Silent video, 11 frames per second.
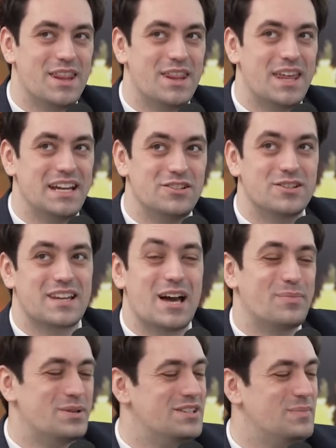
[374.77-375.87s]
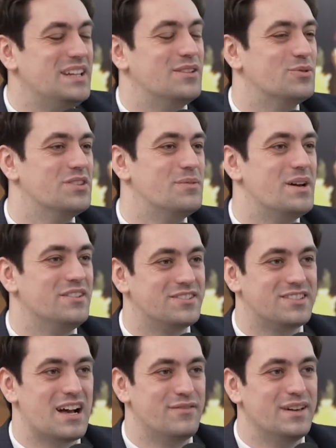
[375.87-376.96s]
they just happened to be the most
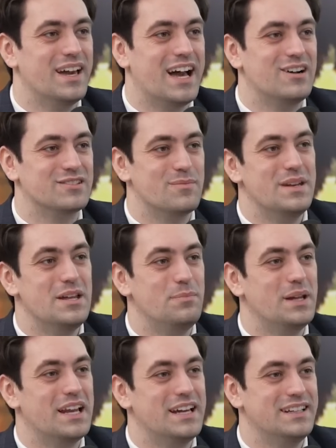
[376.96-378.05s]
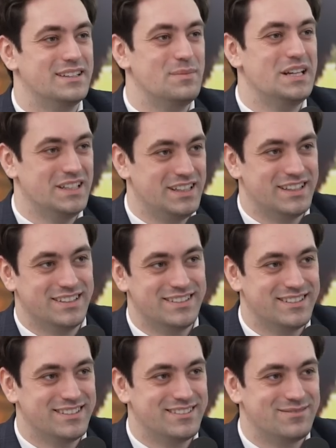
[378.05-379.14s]
savvy at how to manipulate the media.
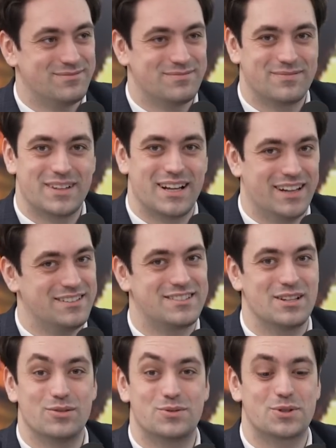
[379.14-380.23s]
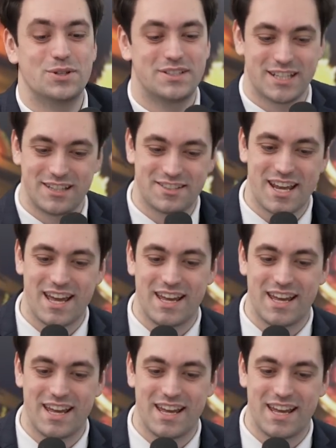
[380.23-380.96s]
It's still true to this day.